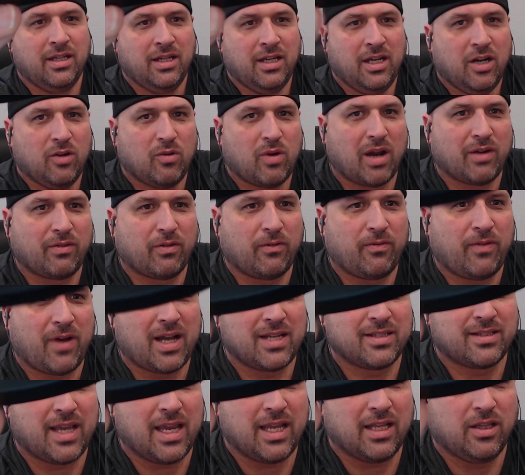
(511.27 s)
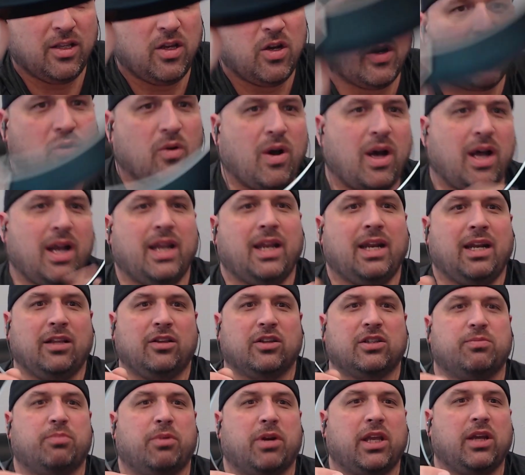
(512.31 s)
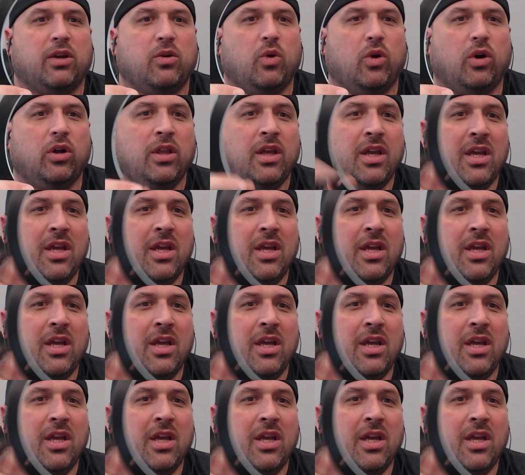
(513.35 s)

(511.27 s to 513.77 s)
Rockford Fosgate logo on it. It looks pretty cool.